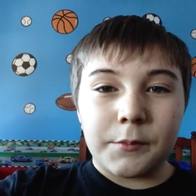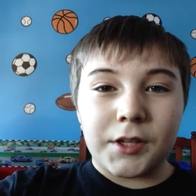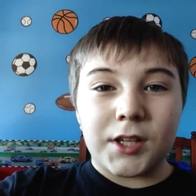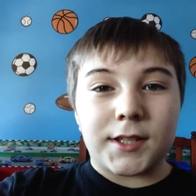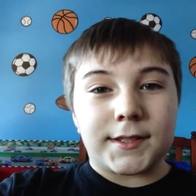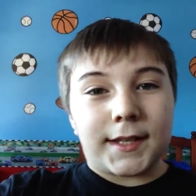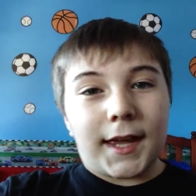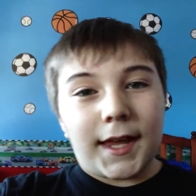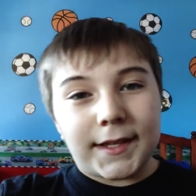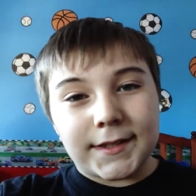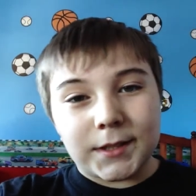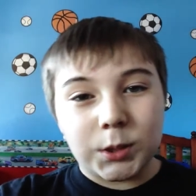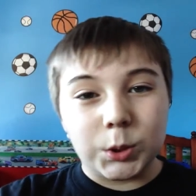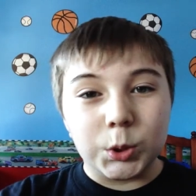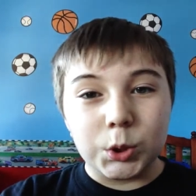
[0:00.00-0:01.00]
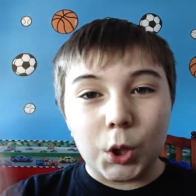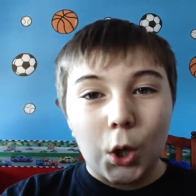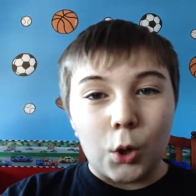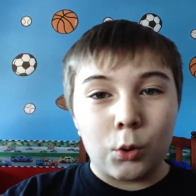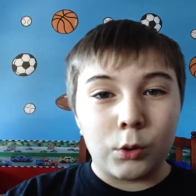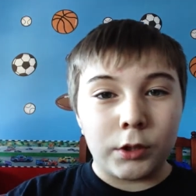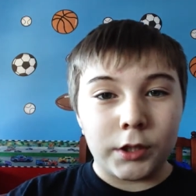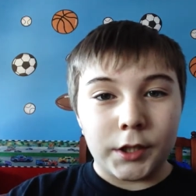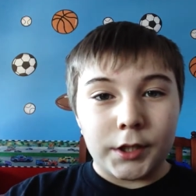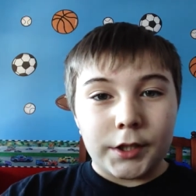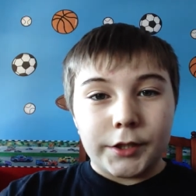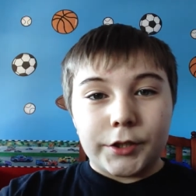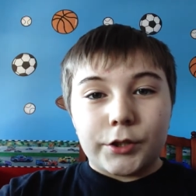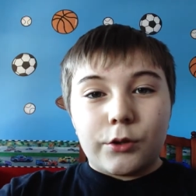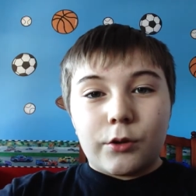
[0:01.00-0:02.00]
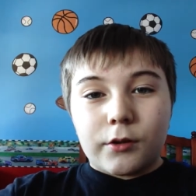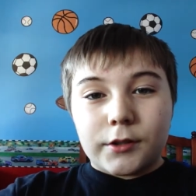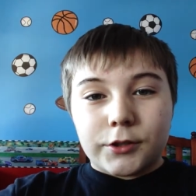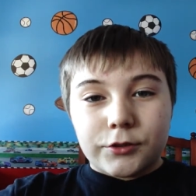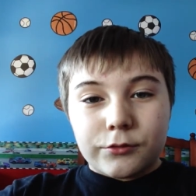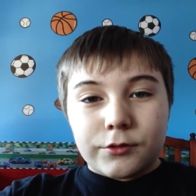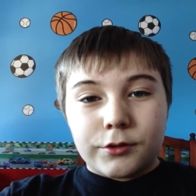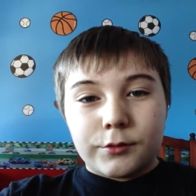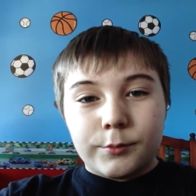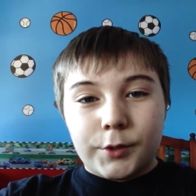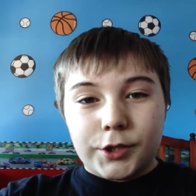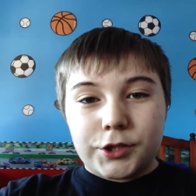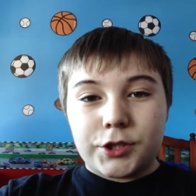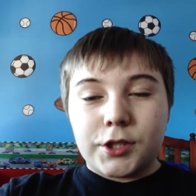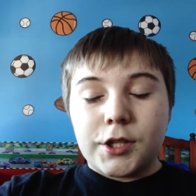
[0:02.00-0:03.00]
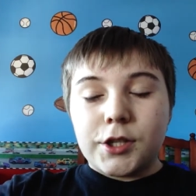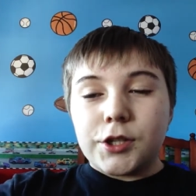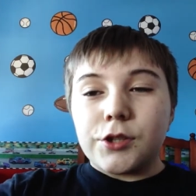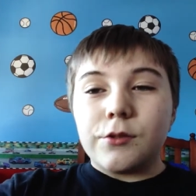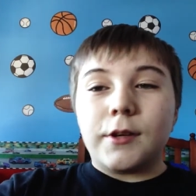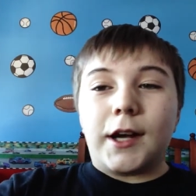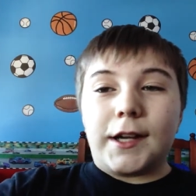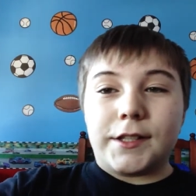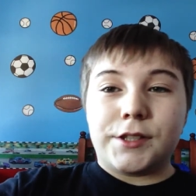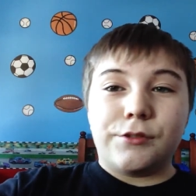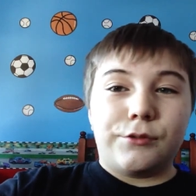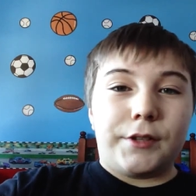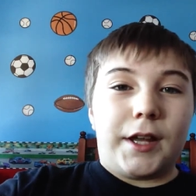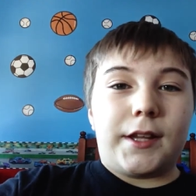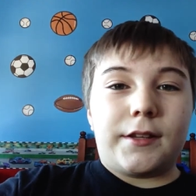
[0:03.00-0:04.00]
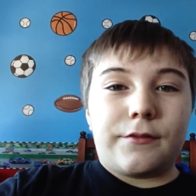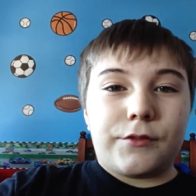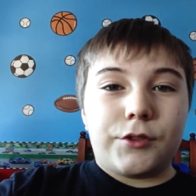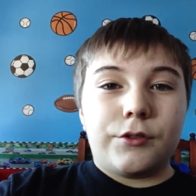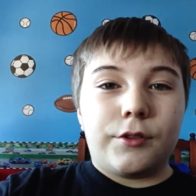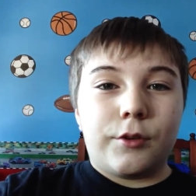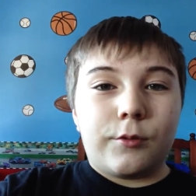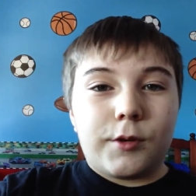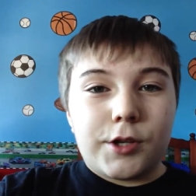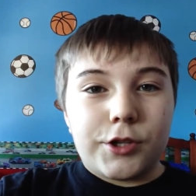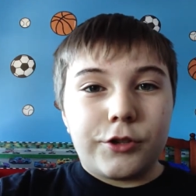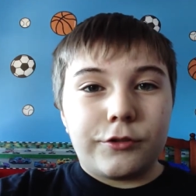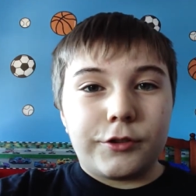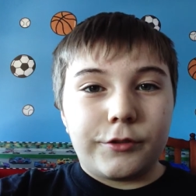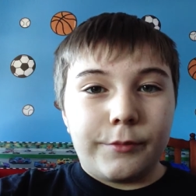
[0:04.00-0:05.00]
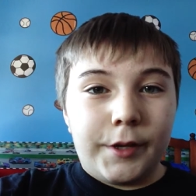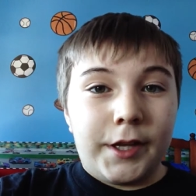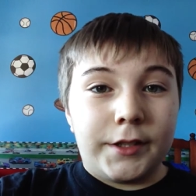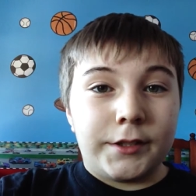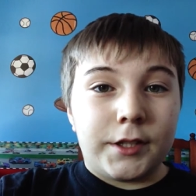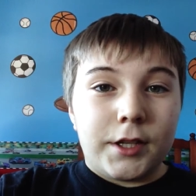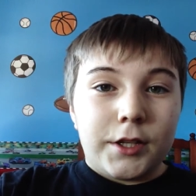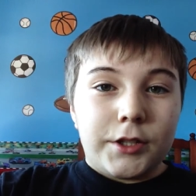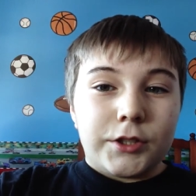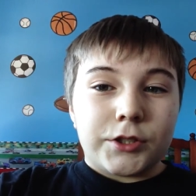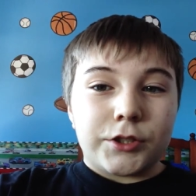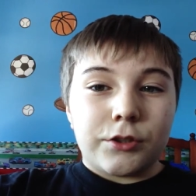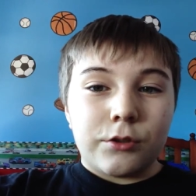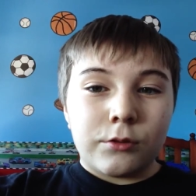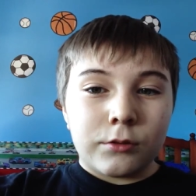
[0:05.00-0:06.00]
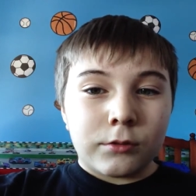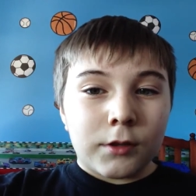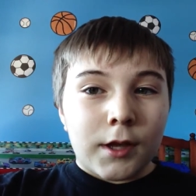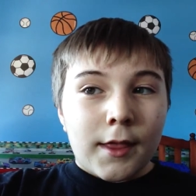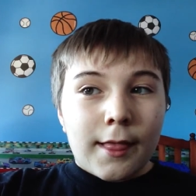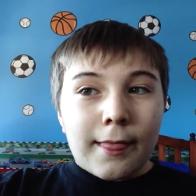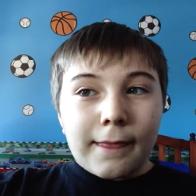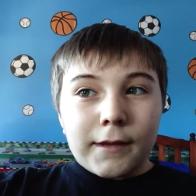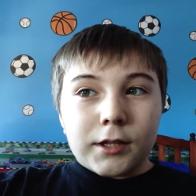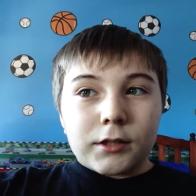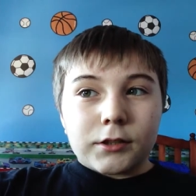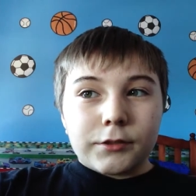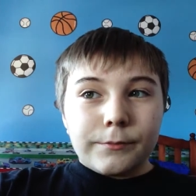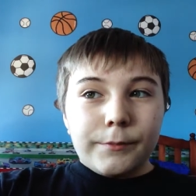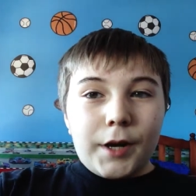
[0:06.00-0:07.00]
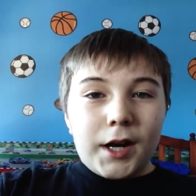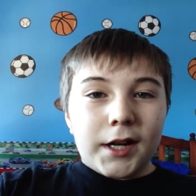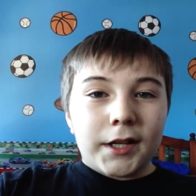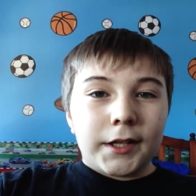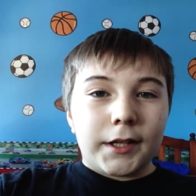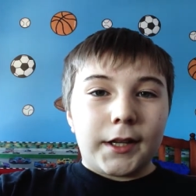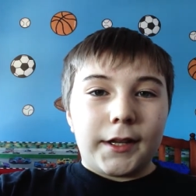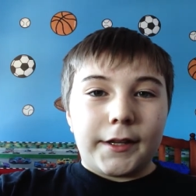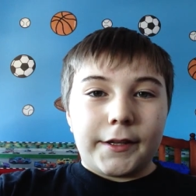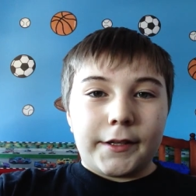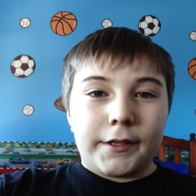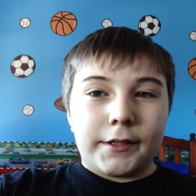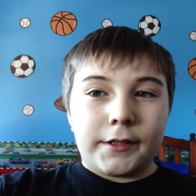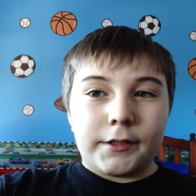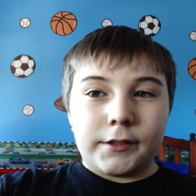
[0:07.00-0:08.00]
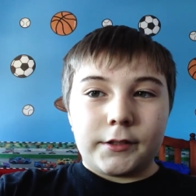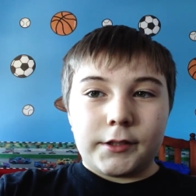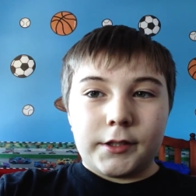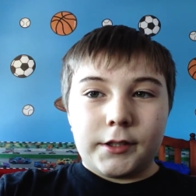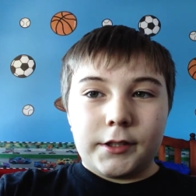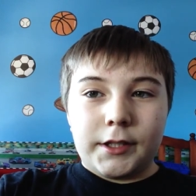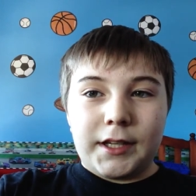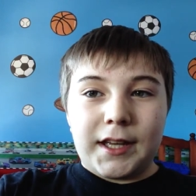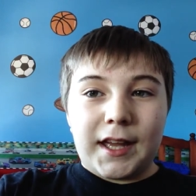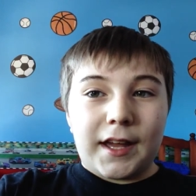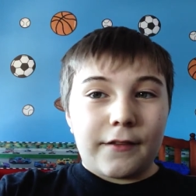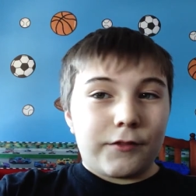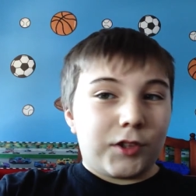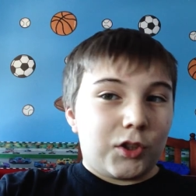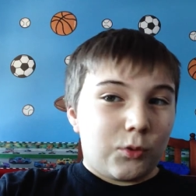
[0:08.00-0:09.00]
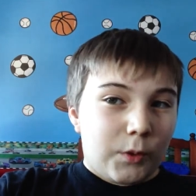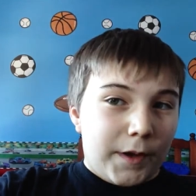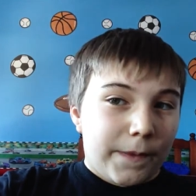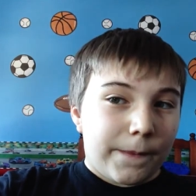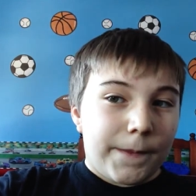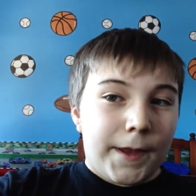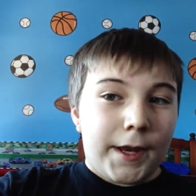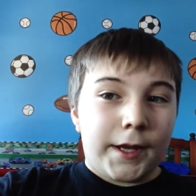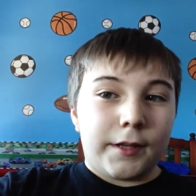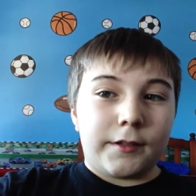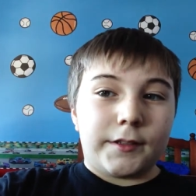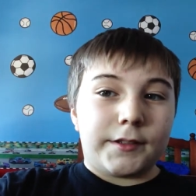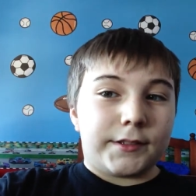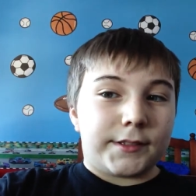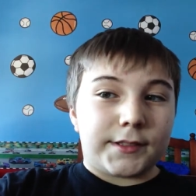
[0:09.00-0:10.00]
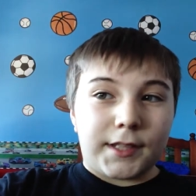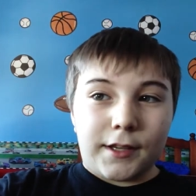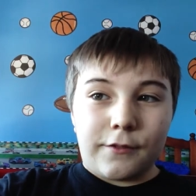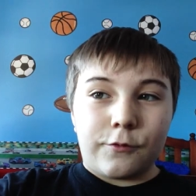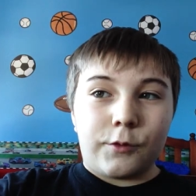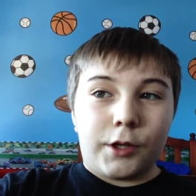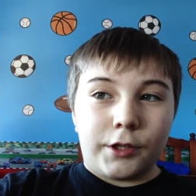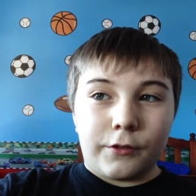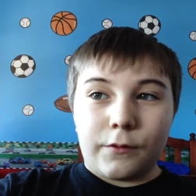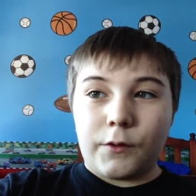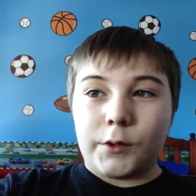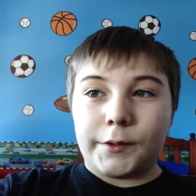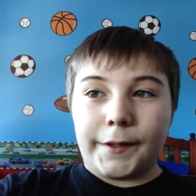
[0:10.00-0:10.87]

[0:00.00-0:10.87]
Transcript: because it has to load to go on YouTube. But you guys know that if you know what YouTube is. So goodbye and uh, have a great day and safe, wonderful